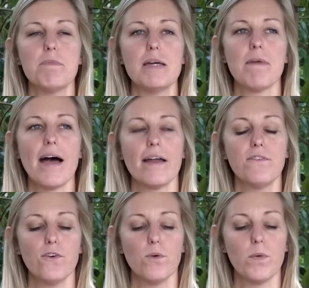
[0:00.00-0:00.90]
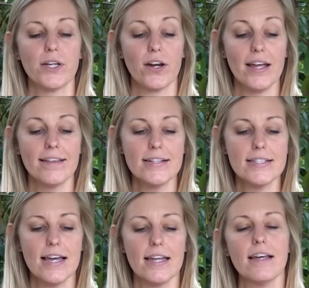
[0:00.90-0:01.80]
be mindful when you're in the
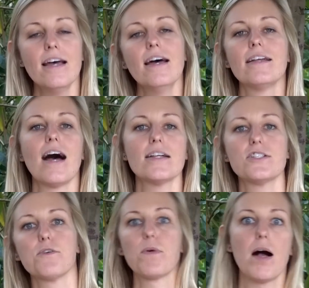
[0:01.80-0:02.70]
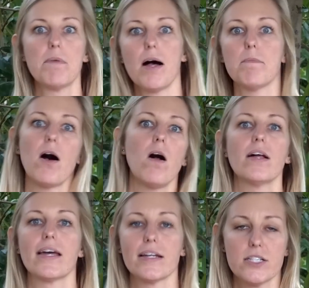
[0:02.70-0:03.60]
tent not to rub up
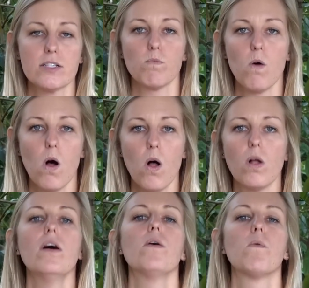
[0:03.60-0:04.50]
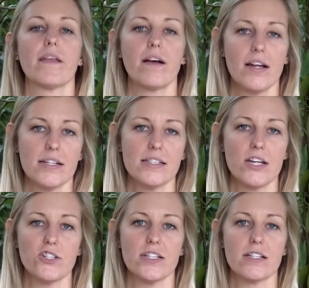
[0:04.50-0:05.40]
all against the wall where the
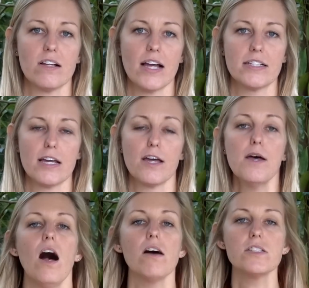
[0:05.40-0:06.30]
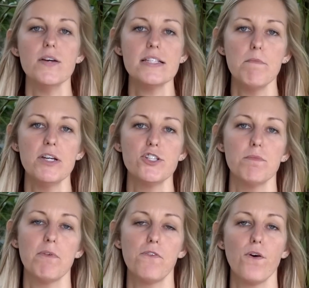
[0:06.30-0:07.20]
condensation is collecting. Also, as I
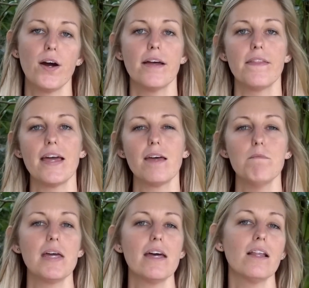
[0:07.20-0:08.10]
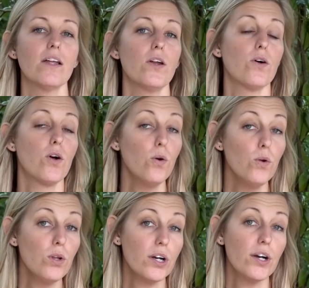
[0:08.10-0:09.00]
mentioned before, they can be a little
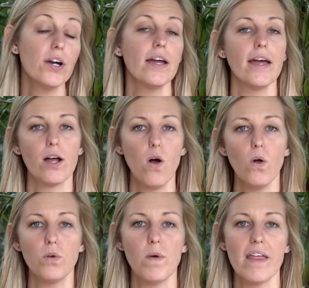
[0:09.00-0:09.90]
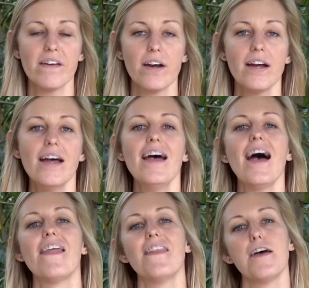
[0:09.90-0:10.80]
cooler in cold weather.
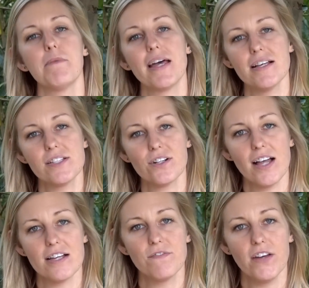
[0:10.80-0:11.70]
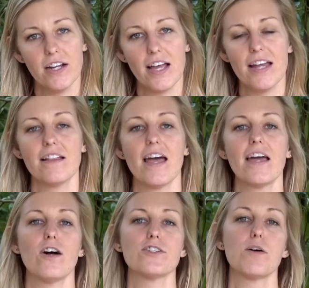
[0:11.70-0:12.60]
And then because they're less ventilated, they
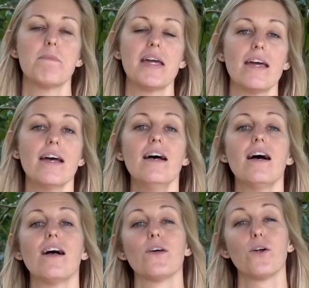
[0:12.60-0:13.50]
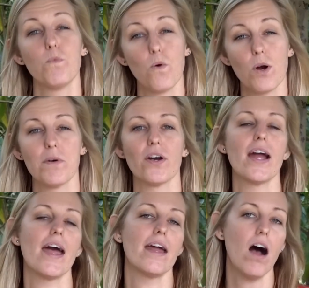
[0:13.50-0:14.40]
can also be a little
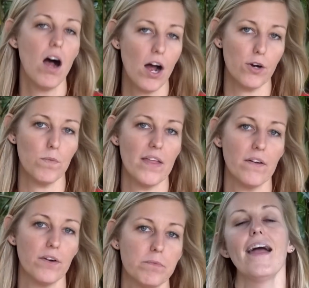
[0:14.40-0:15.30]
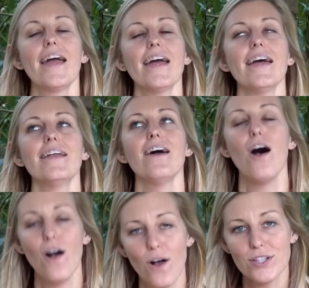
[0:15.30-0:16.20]
warmer and hotter weather. And
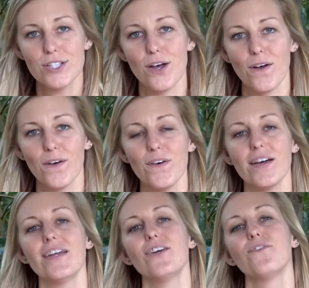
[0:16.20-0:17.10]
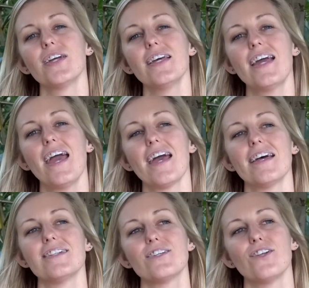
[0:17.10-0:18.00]
also, you really
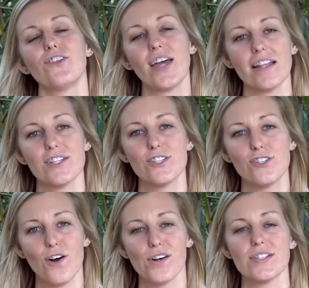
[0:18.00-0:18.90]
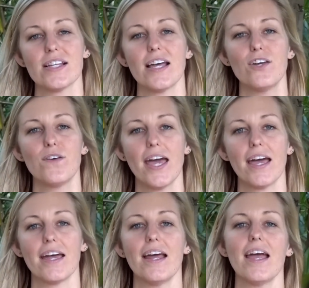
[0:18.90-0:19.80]
can't look at the stars like you
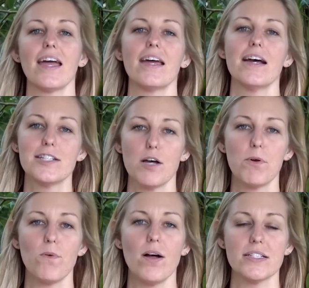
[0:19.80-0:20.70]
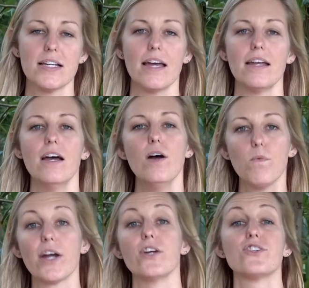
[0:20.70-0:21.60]
can in a double wall tent
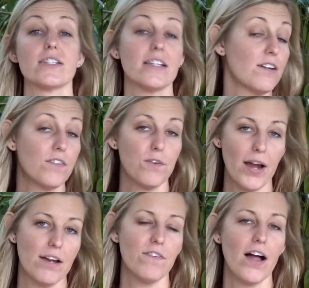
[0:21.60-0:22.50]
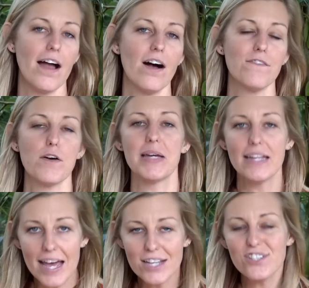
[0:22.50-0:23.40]
where you just leave the rain fly off. I mean,
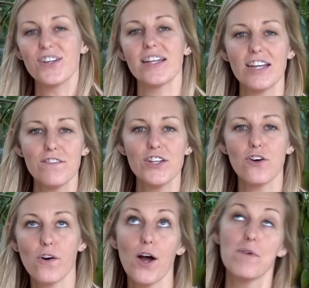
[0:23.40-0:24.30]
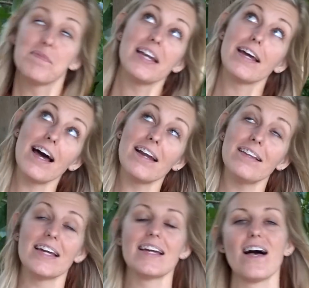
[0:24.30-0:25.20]
yes, you can leave the door open and kind
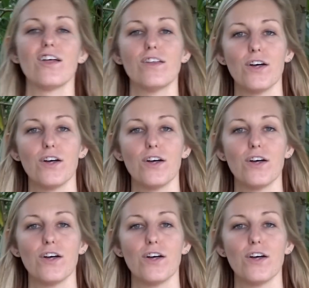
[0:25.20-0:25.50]
of lean out and